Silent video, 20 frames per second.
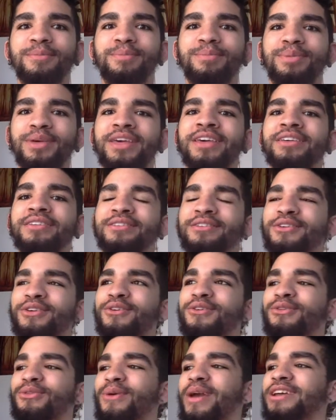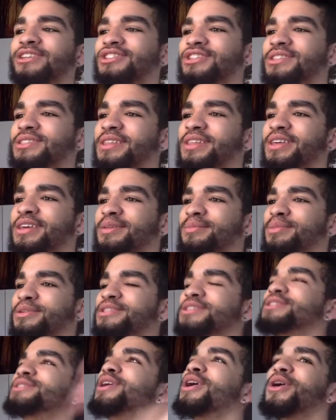been graciously
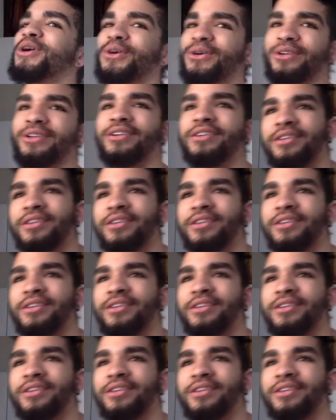bestowed